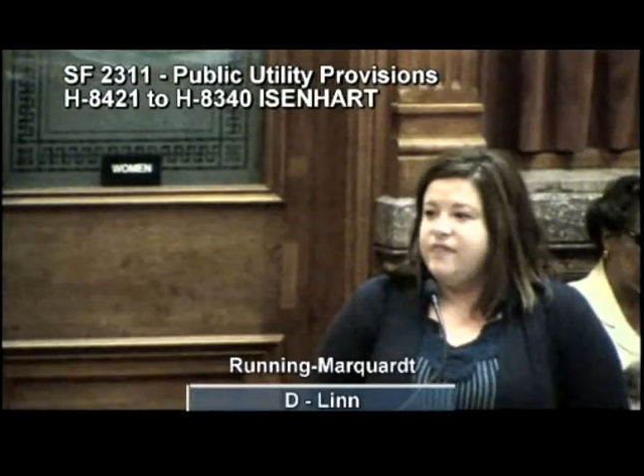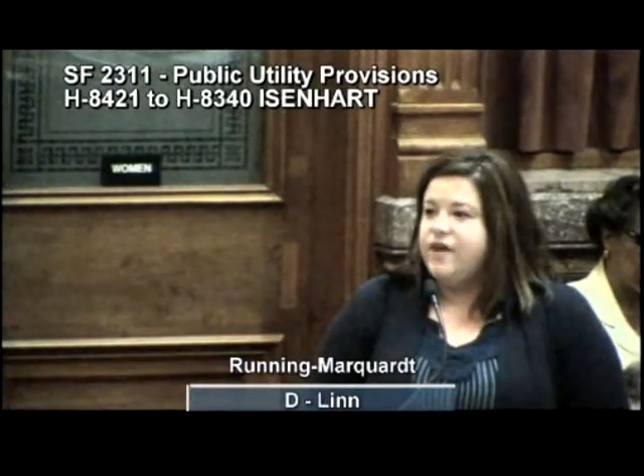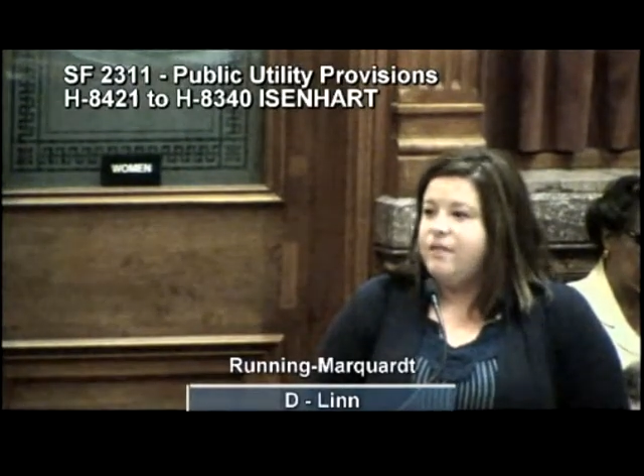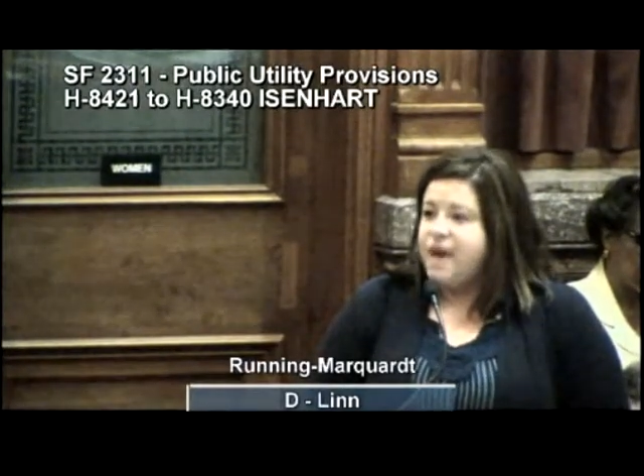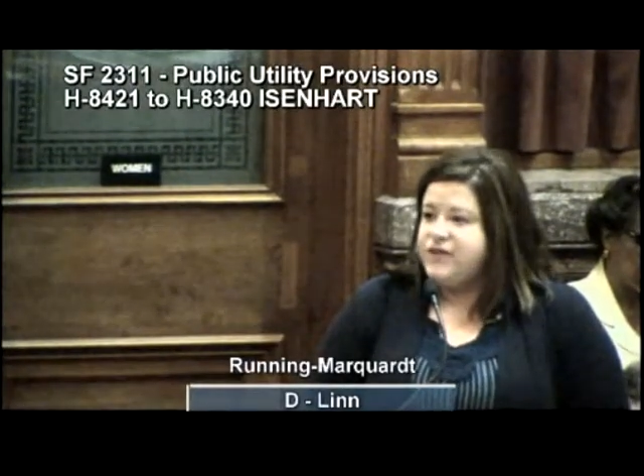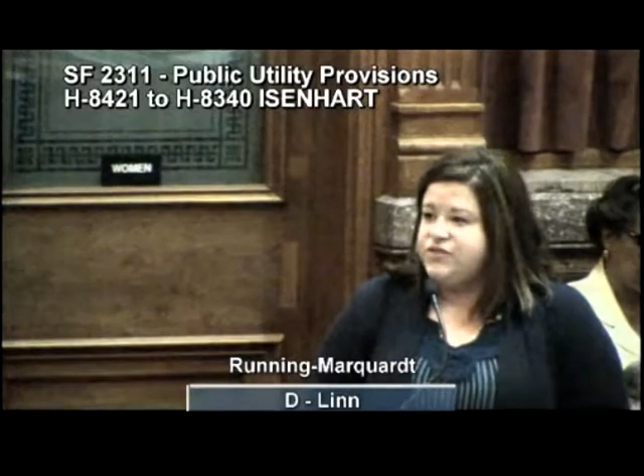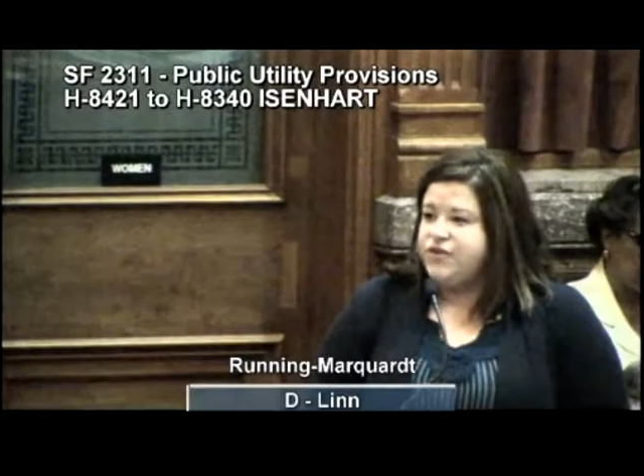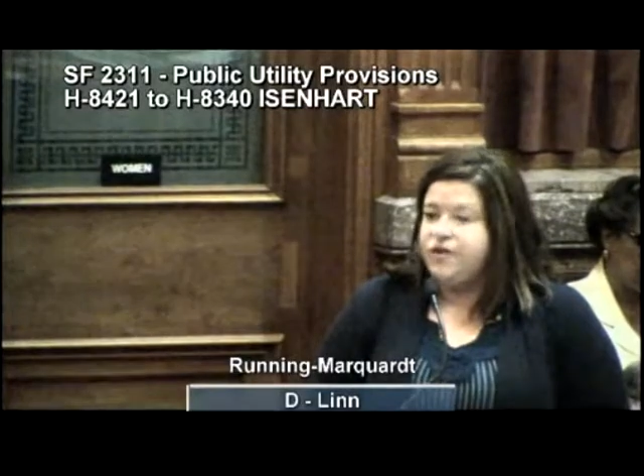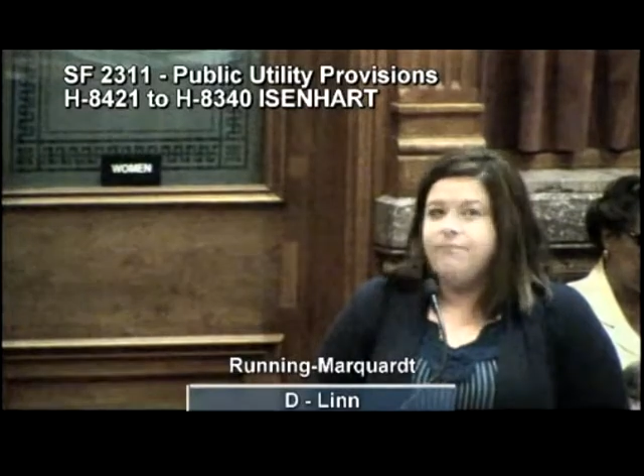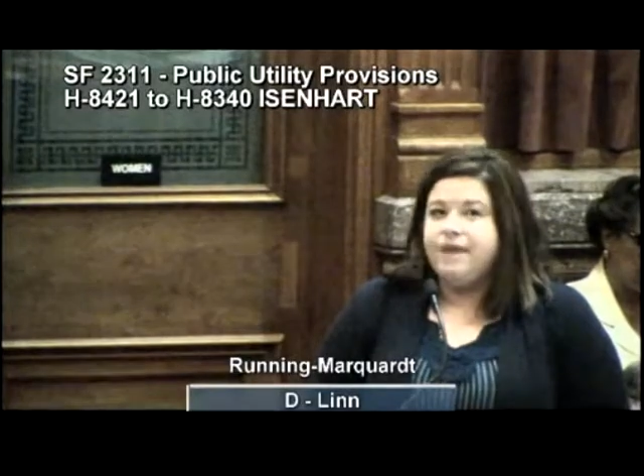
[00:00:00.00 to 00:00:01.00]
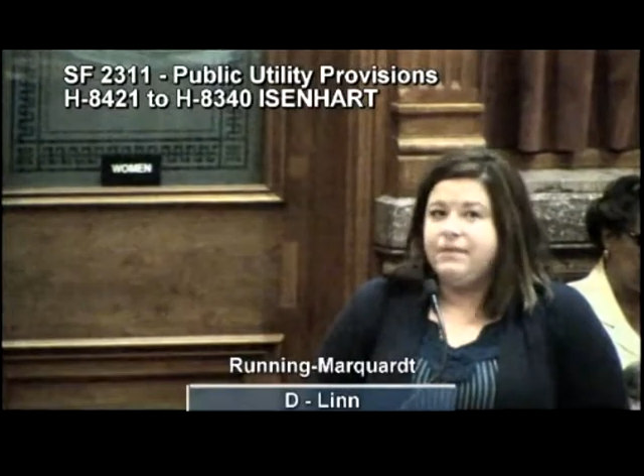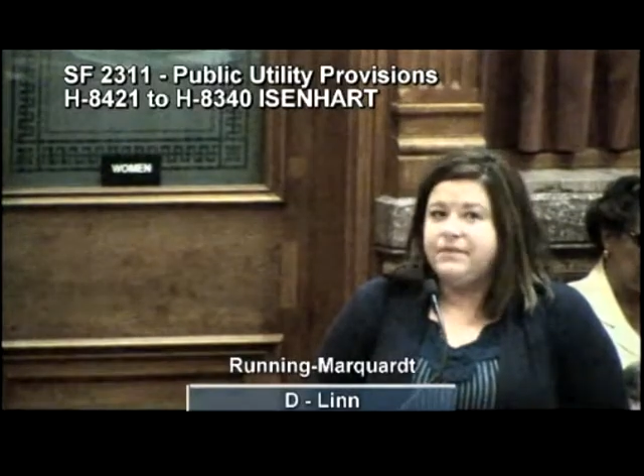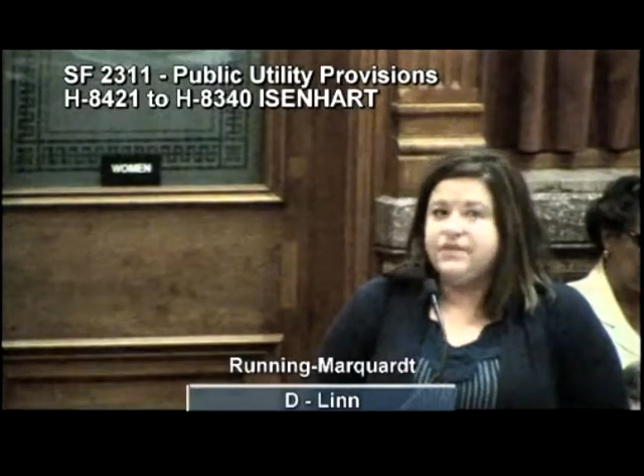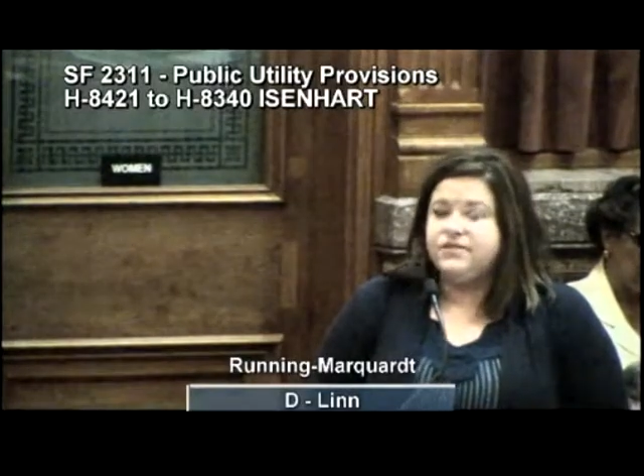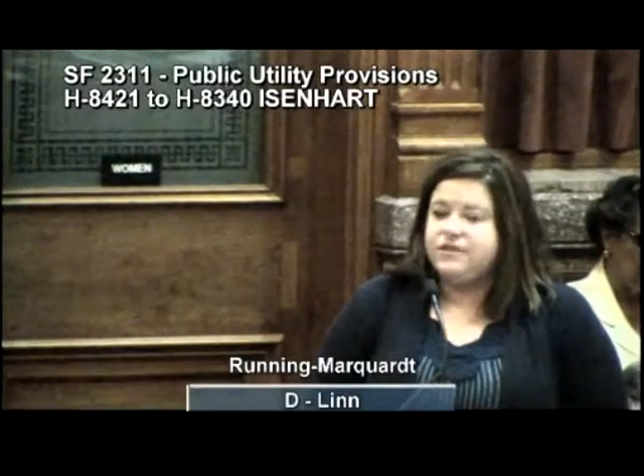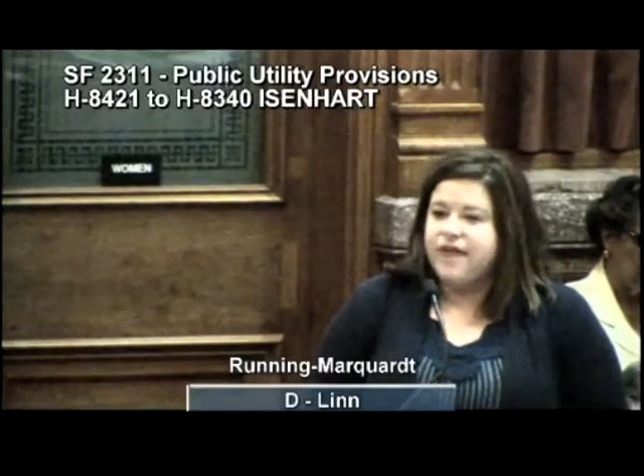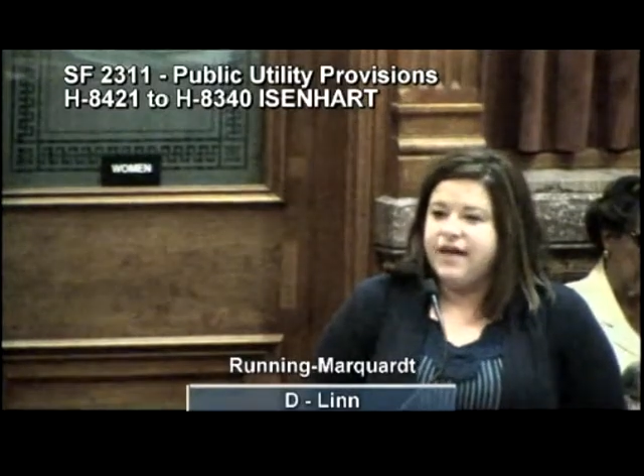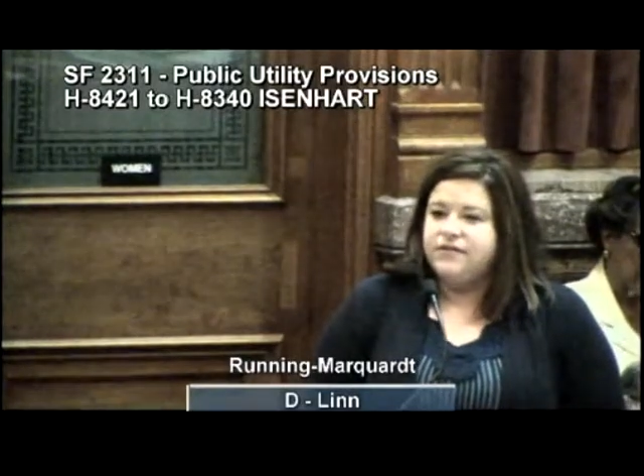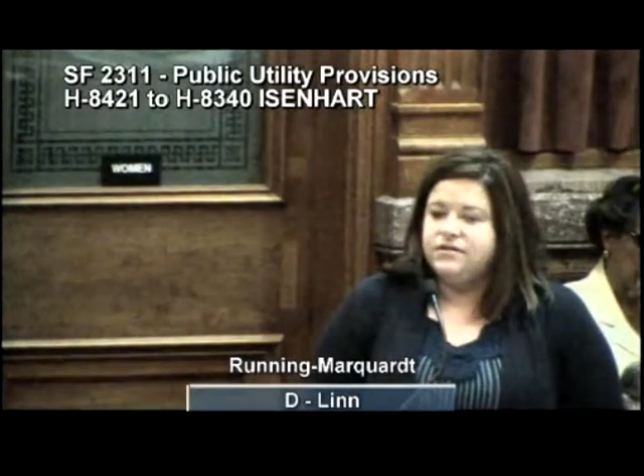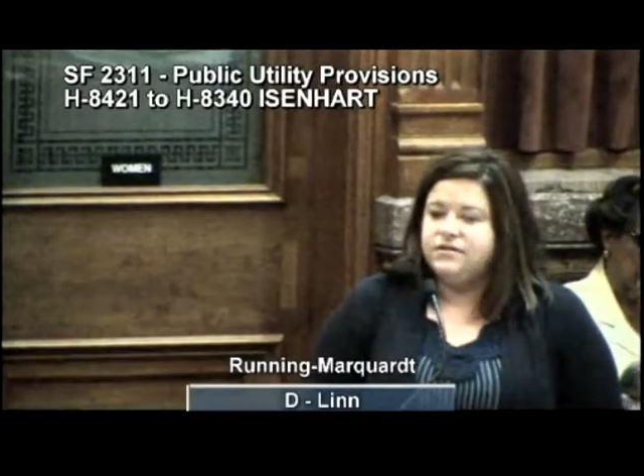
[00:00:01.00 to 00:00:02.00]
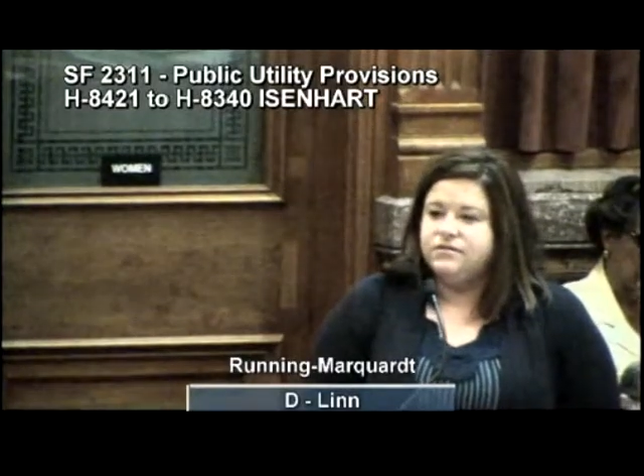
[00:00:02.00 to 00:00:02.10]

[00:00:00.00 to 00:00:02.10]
you very much for your amendment here tonight.